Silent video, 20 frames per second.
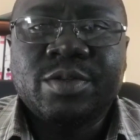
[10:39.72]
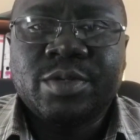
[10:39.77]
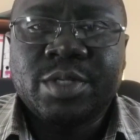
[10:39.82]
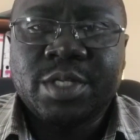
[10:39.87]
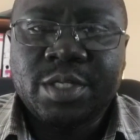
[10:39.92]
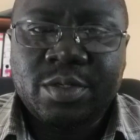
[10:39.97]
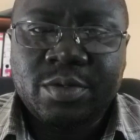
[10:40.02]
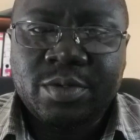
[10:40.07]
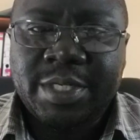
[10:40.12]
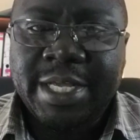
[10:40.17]
you
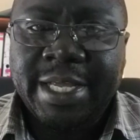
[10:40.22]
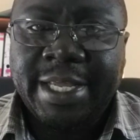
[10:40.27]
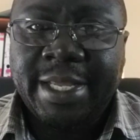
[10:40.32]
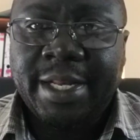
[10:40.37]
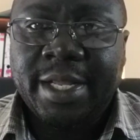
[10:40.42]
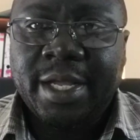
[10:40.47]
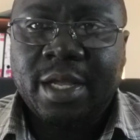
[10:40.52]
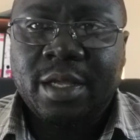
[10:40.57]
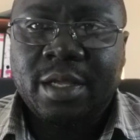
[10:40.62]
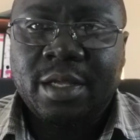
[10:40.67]
need to take
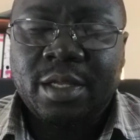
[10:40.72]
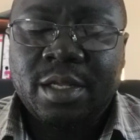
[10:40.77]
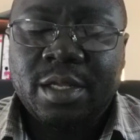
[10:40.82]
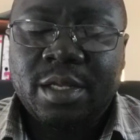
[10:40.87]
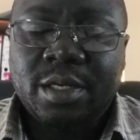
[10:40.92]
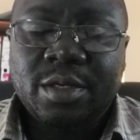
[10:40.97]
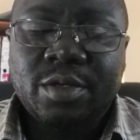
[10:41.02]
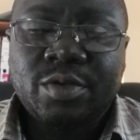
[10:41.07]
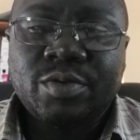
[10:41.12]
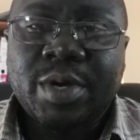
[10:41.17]

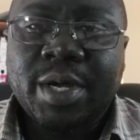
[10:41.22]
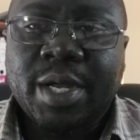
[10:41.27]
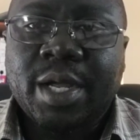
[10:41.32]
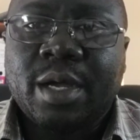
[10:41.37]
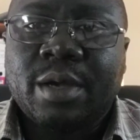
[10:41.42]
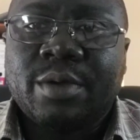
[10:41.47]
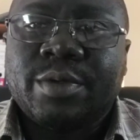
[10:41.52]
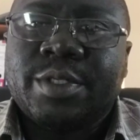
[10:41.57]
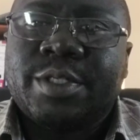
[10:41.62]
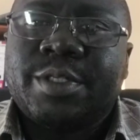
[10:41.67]
into
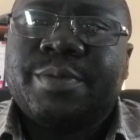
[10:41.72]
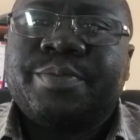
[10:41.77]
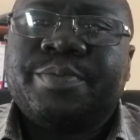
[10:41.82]
account.